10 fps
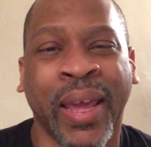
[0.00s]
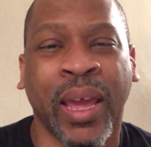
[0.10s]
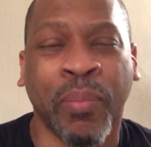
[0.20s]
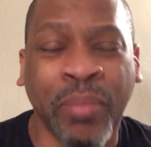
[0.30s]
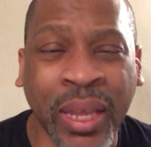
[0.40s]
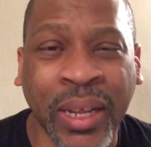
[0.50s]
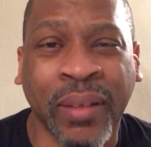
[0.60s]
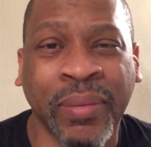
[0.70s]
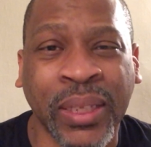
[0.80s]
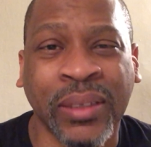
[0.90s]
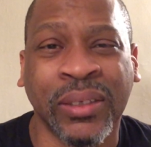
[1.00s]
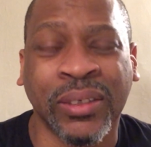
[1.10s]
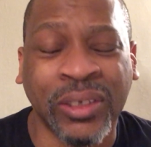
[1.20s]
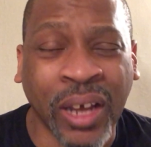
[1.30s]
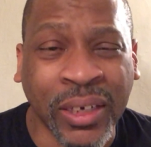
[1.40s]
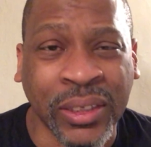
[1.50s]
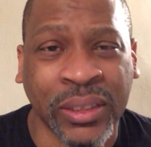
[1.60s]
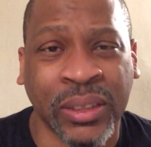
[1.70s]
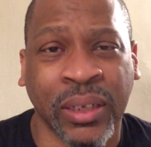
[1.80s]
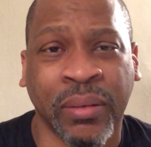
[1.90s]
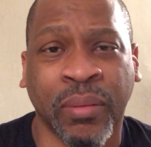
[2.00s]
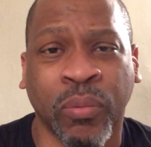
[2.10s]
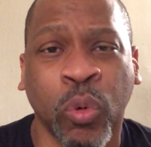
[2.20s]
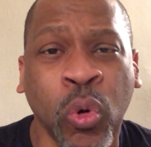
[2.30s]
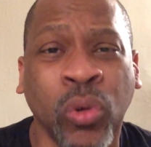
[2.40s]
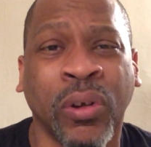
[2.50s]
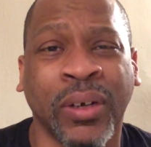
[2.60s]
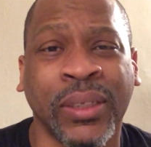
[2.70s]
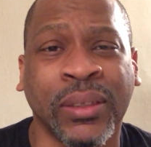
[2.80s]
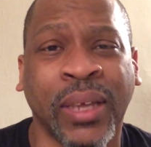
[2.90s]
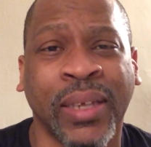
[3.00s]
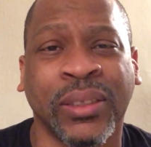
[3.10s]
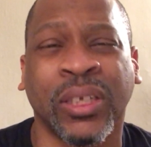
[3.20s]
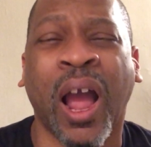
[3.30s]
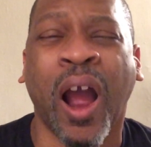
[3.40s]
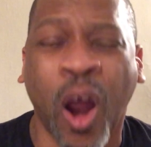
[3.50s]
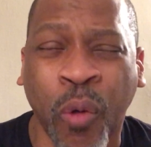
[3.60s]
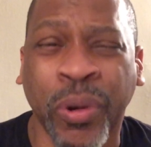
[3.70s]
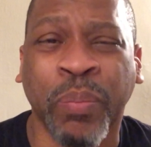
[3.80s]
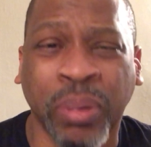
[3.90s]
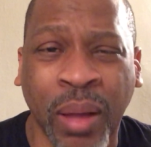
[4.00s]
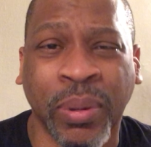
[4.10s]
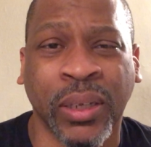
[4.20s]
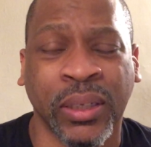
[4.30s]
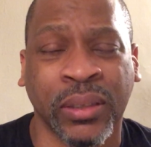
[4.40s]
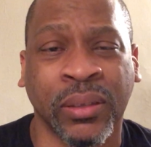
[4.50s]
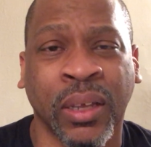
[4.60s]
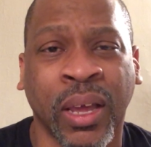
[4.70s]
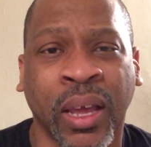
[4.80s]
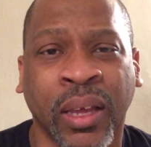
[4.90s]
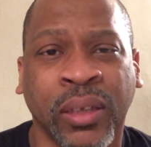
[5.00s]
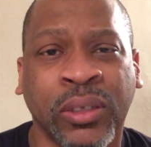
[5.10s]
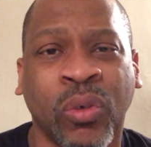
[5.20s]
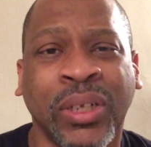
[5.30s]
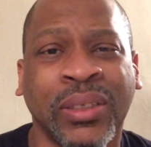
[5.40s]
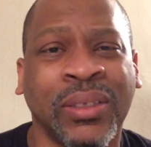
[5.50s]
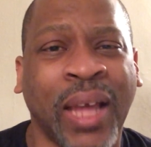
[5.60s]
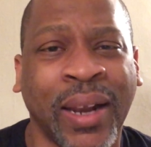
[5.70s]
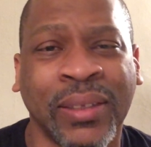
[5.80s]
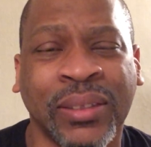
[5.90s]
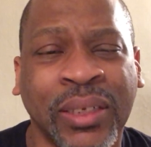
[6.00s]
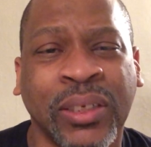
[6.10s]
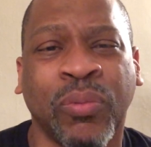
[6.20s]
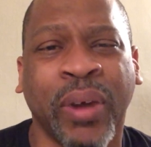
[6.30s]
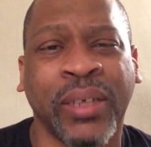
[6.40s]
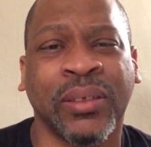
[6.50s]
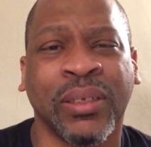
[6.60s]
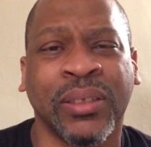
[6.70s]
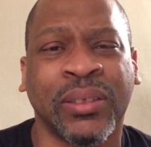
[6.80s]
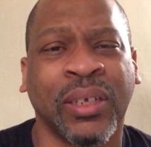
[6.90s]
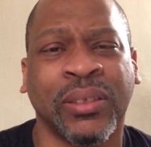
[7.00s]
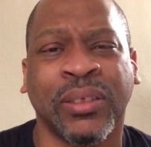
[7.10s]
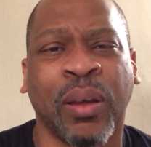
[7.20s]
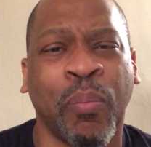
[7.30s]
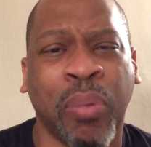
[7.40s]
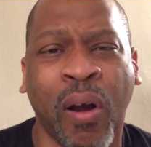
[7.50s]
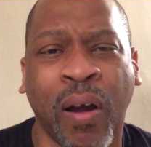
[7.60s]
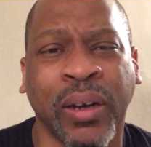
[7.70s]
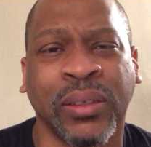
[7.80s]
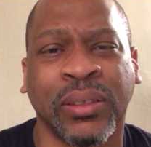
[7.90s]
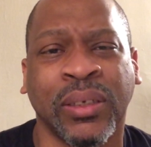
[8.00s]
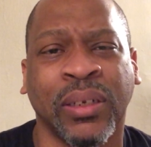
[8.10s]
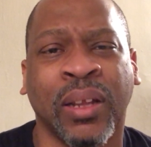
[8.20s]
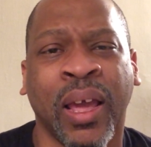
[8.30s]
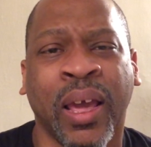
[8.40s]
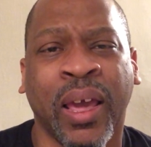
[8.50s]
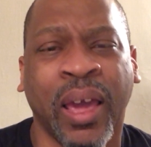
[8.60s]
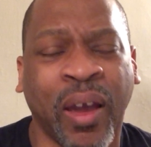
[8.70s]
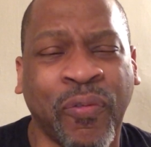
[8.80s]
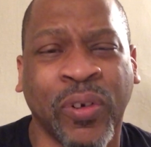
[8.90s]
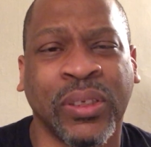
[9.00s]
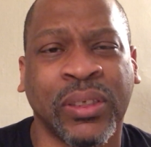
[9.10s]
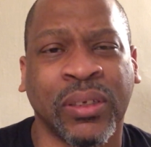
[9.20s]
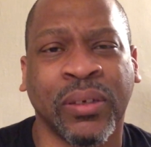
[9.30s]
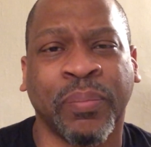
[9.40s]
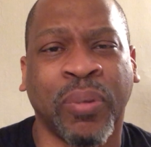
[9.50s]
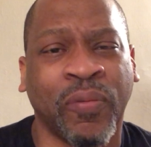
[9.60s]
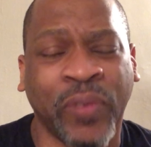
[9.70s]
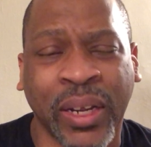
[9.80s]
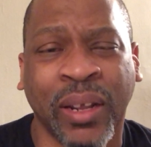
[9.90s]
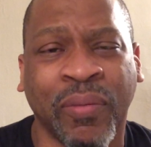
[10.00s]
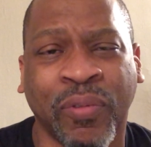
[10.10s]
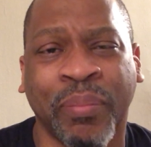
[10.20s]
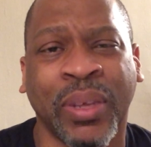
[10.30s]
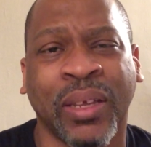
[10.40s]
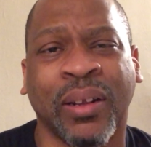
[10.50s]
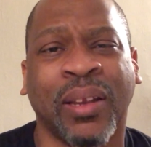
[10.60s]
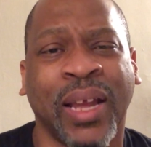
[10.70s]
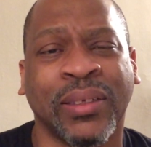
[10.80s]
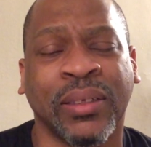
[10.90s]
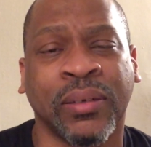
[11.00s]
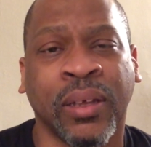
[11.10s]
And many of these judges that ruled on these cases are Republican. So this is not a situation, it's just some partisan effort to prevent him from being elected.